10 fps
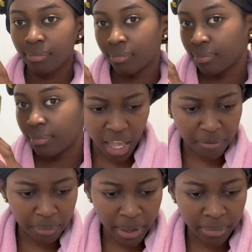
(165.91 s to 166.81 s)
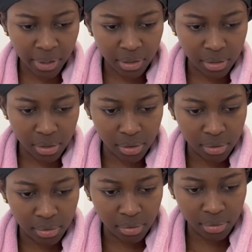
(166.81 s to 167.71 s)
I told my nigga no ticks,
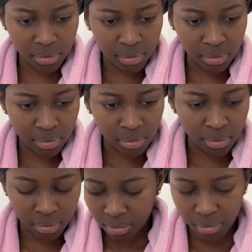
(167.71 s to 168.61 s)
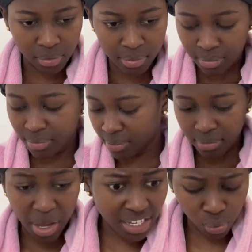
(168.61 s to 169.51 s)
the cut support, I pay the price.
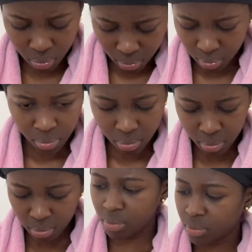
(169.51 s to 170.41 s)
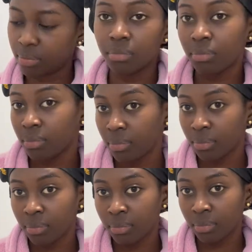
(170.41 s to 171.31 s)
They stab my nigga, are we taking
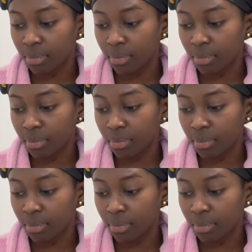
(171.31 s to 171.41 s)
lives?